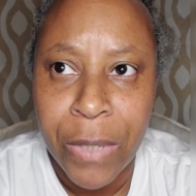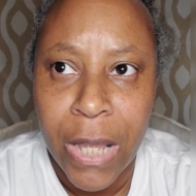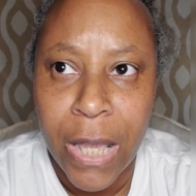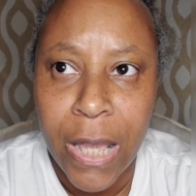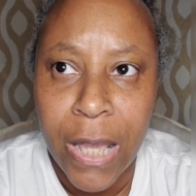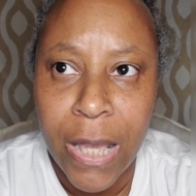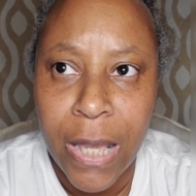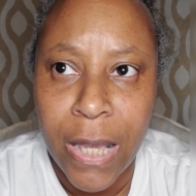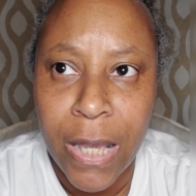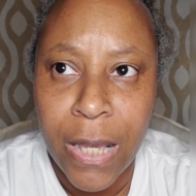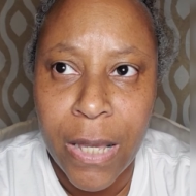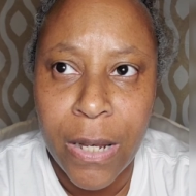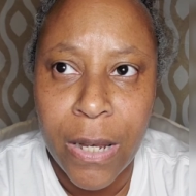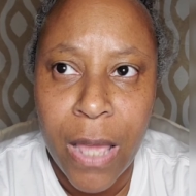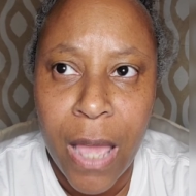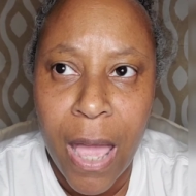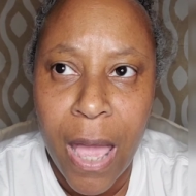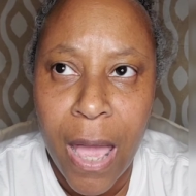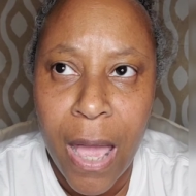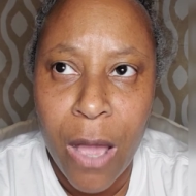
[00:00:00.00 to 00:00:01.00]
and
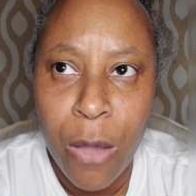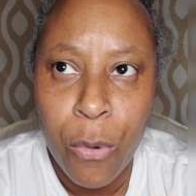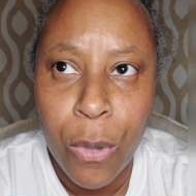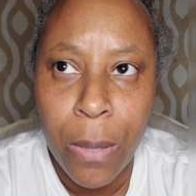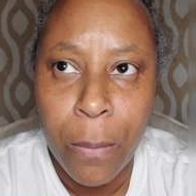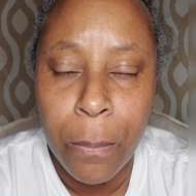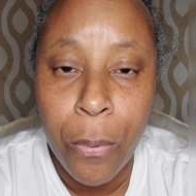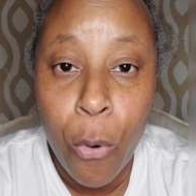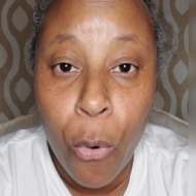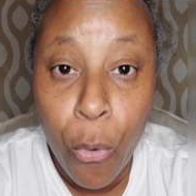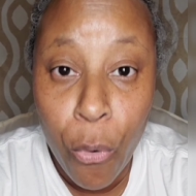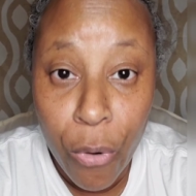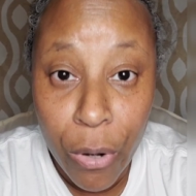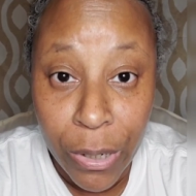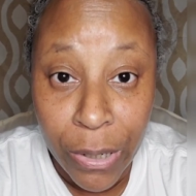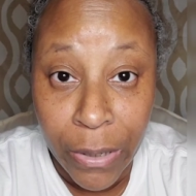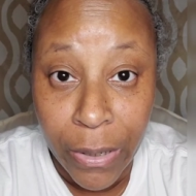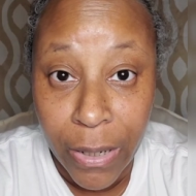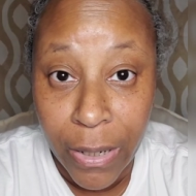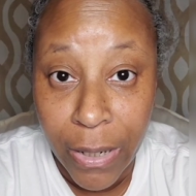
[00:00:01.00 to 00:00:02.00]
how
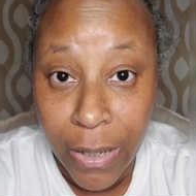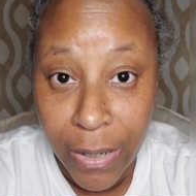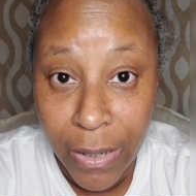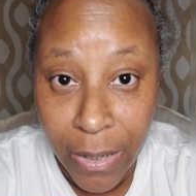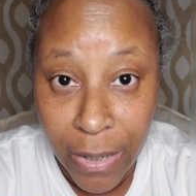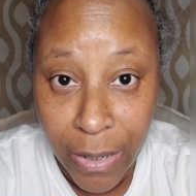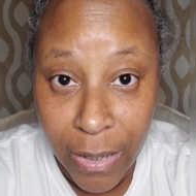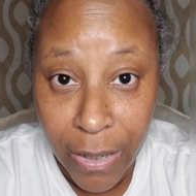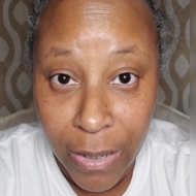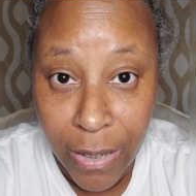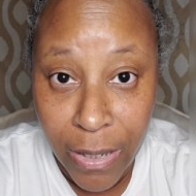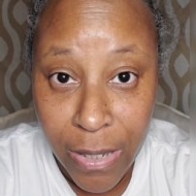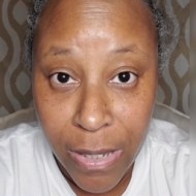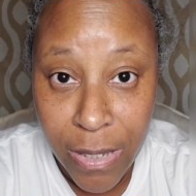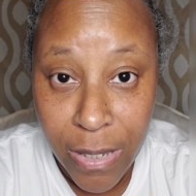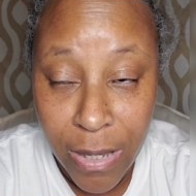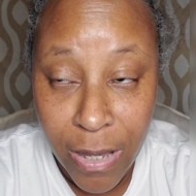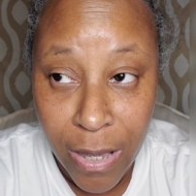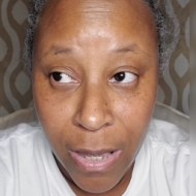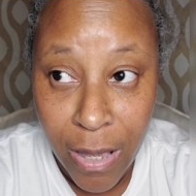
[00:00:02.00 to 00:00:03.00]
important it is
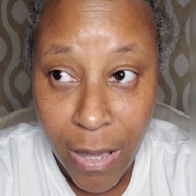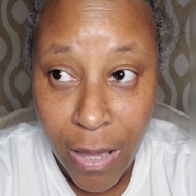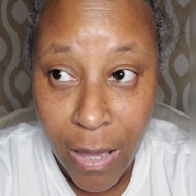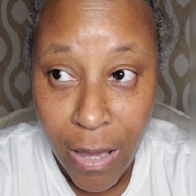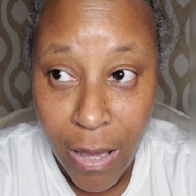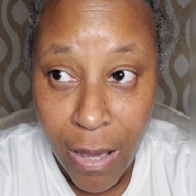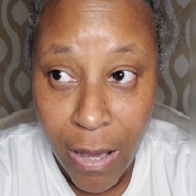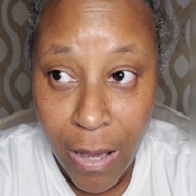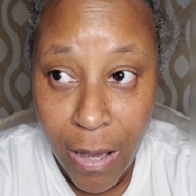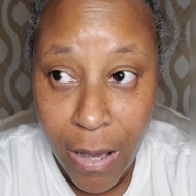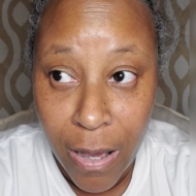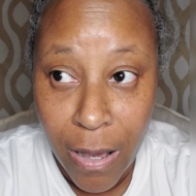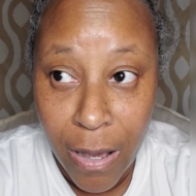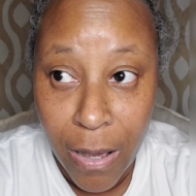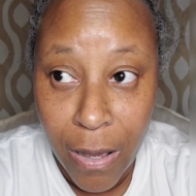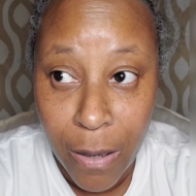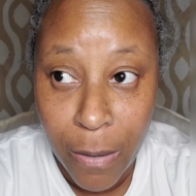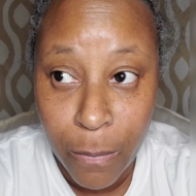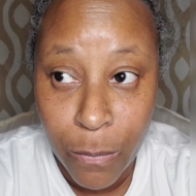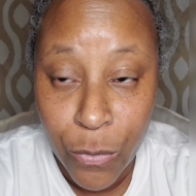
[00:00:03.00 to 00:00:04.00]

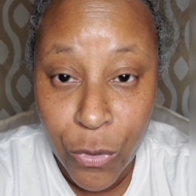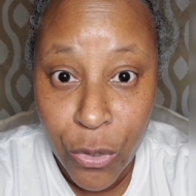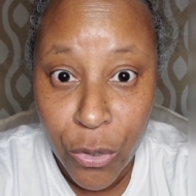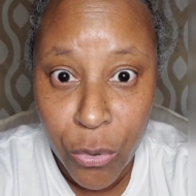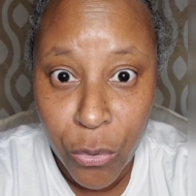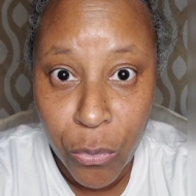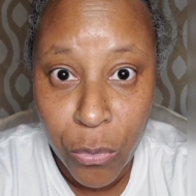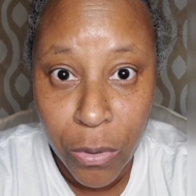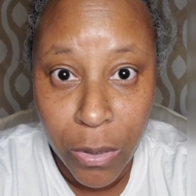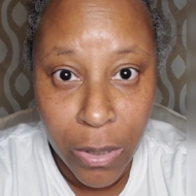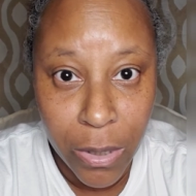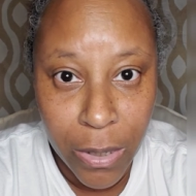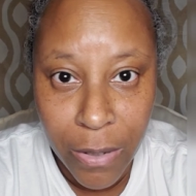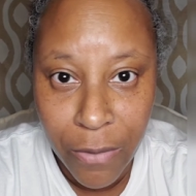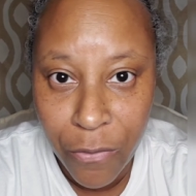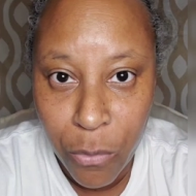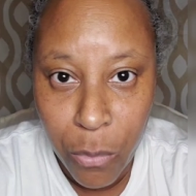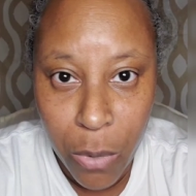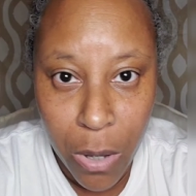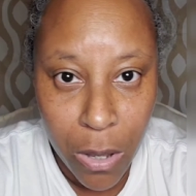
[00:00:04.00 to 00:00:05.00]
to
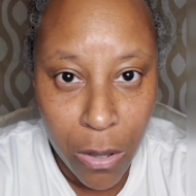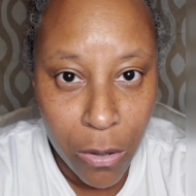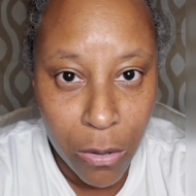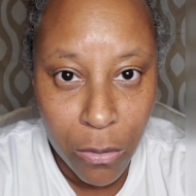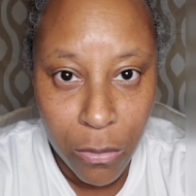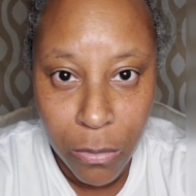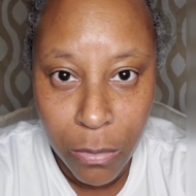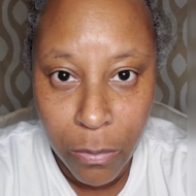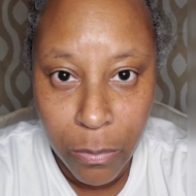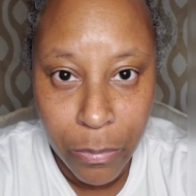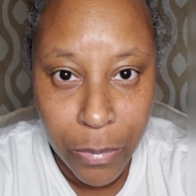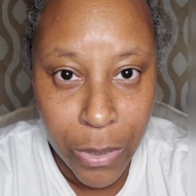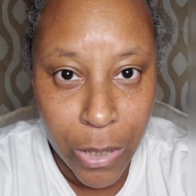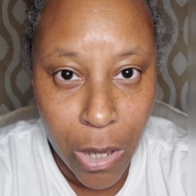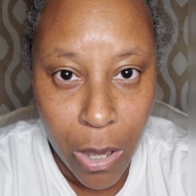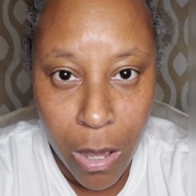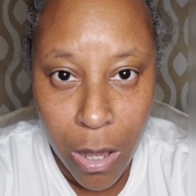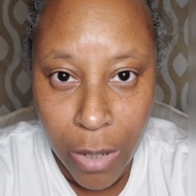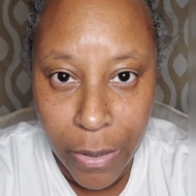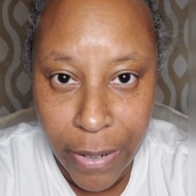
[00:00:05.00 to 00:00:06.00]
live well
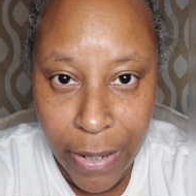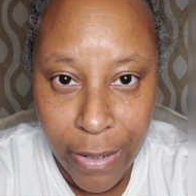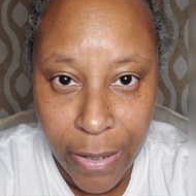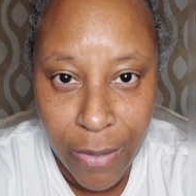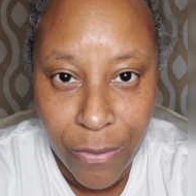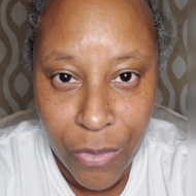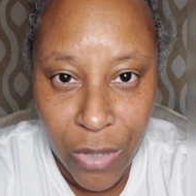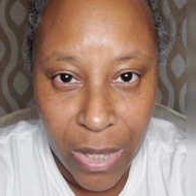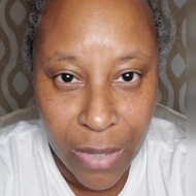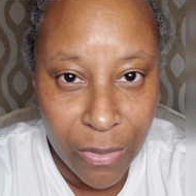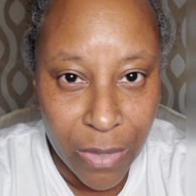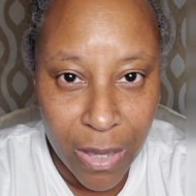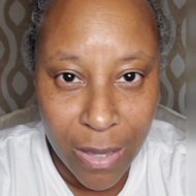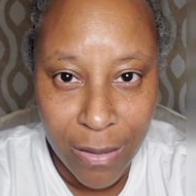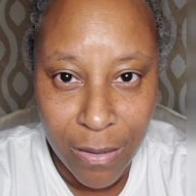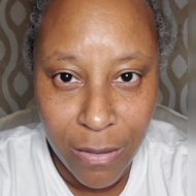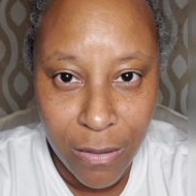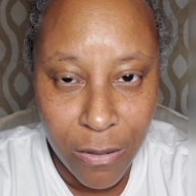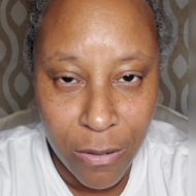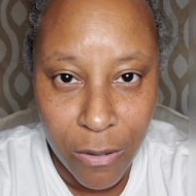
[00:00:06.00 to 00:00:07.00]
beyond anything that,
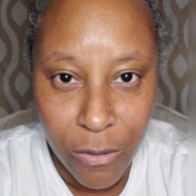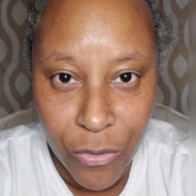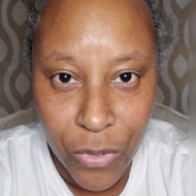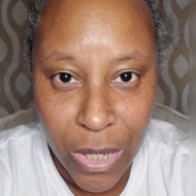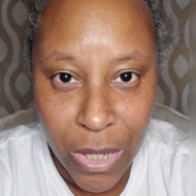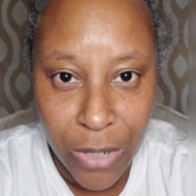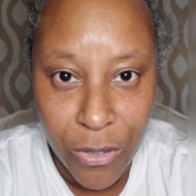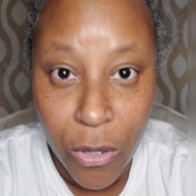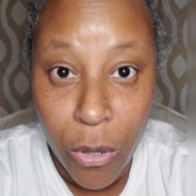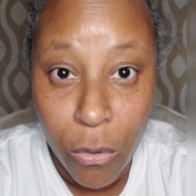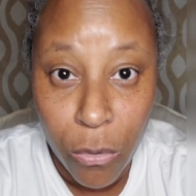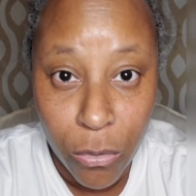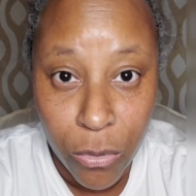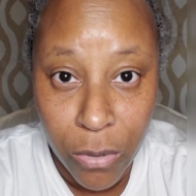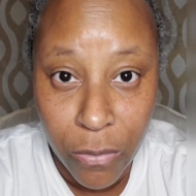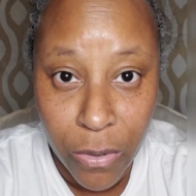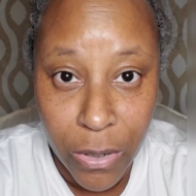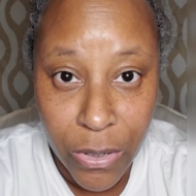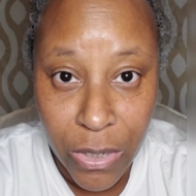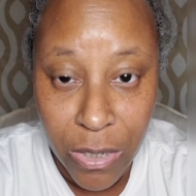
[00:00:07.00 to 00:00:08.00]
you know, takes hold of
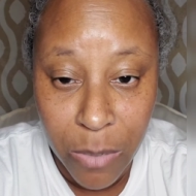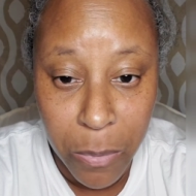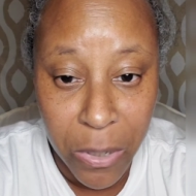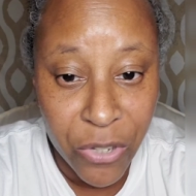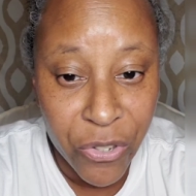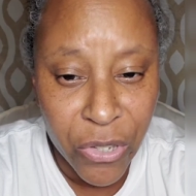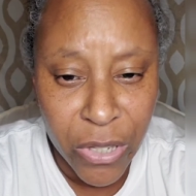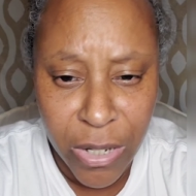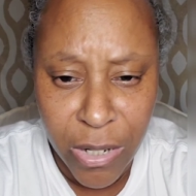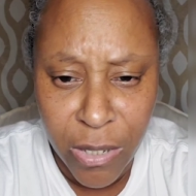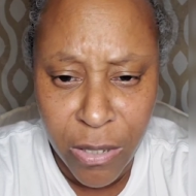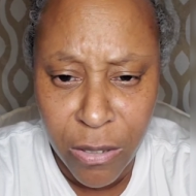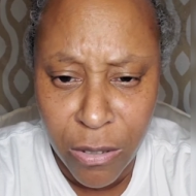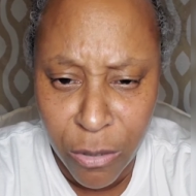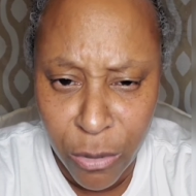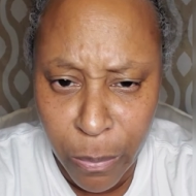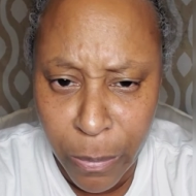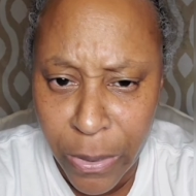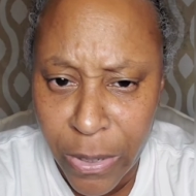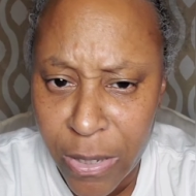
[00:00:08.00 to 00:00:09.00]
us, especially this
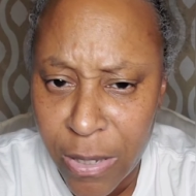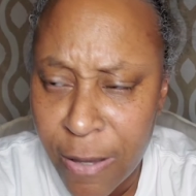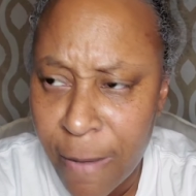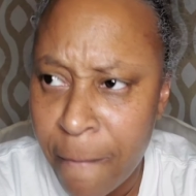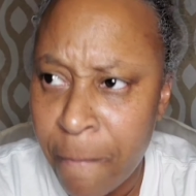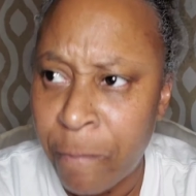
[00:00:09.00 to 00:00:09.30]
lupus.